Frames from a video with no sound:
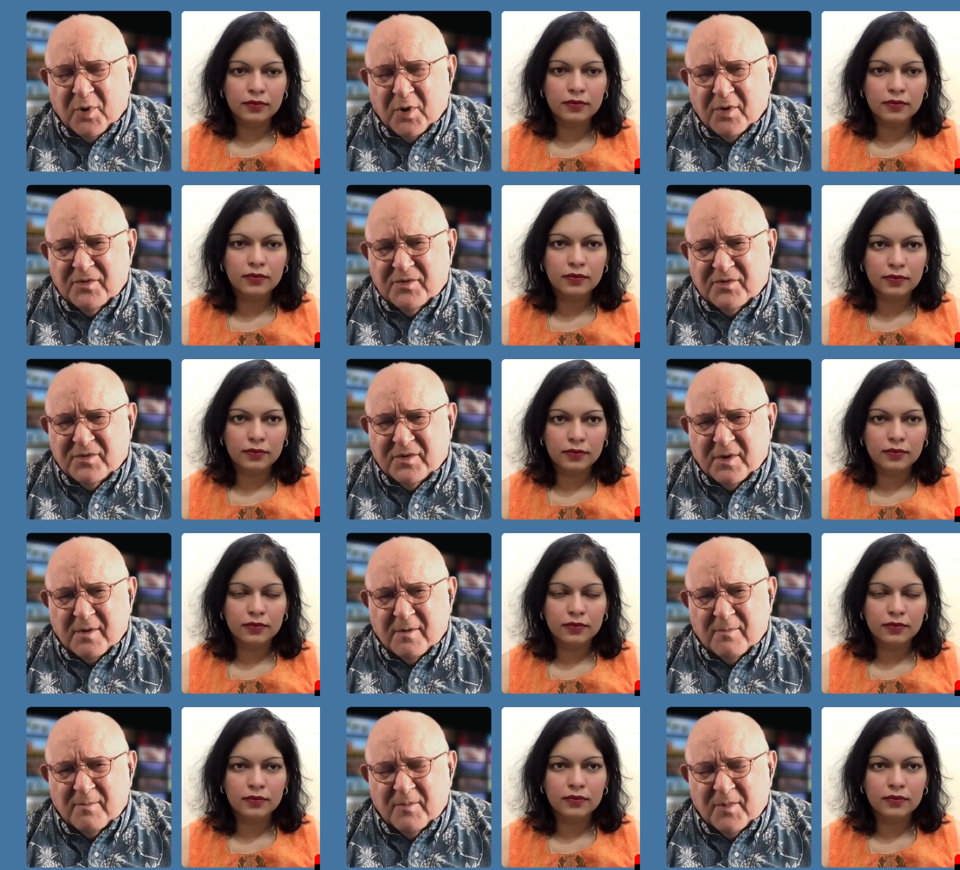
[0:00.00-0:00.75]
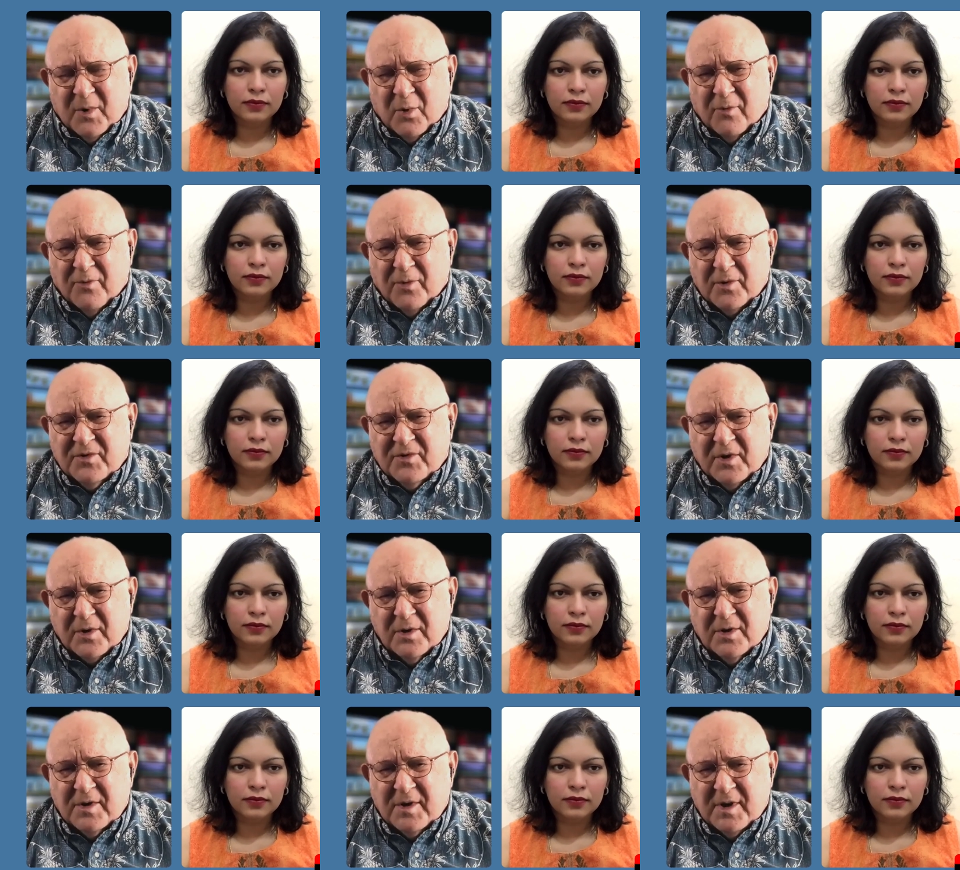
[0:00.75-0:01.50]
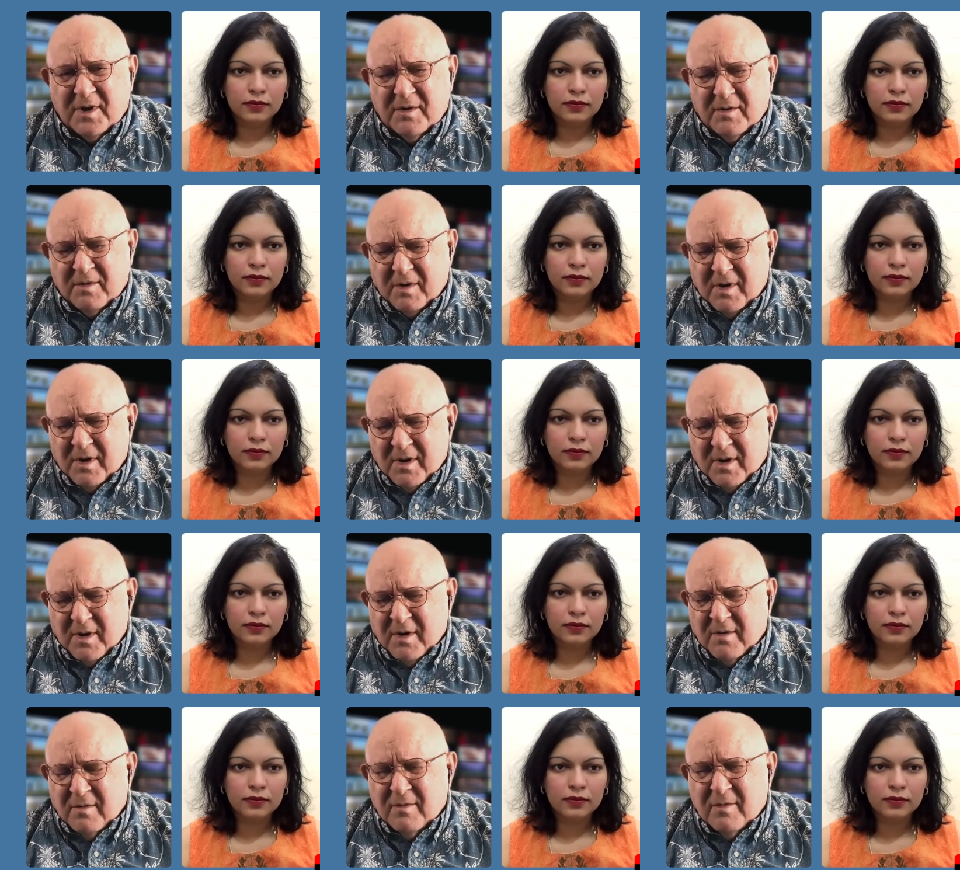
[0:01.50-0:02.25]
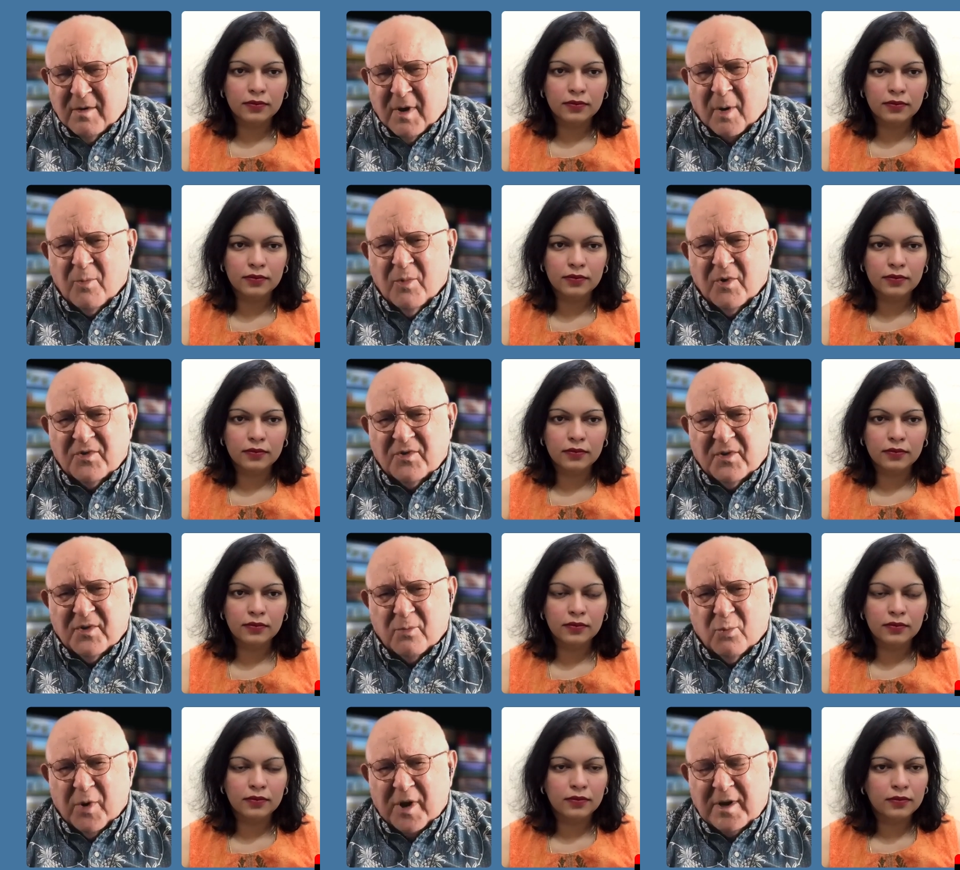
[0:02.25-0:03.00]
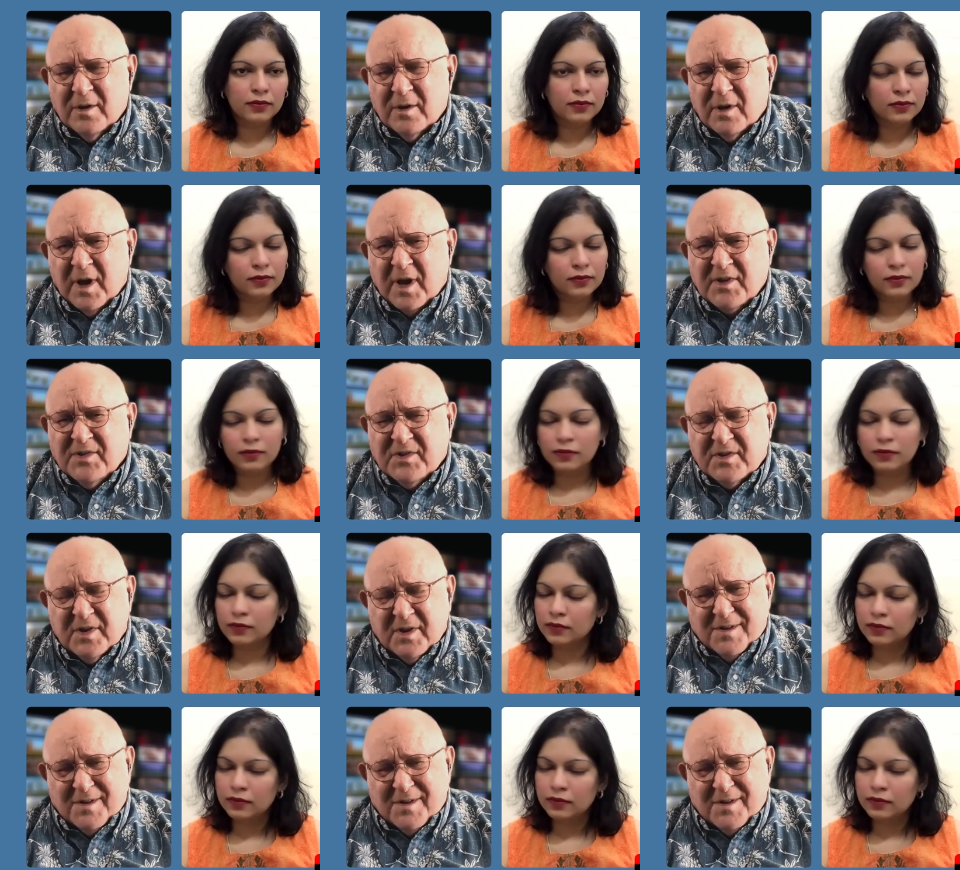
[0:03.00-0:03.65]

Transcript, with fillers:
Speaker 1: birth, uh, you know, fertility numbers are way less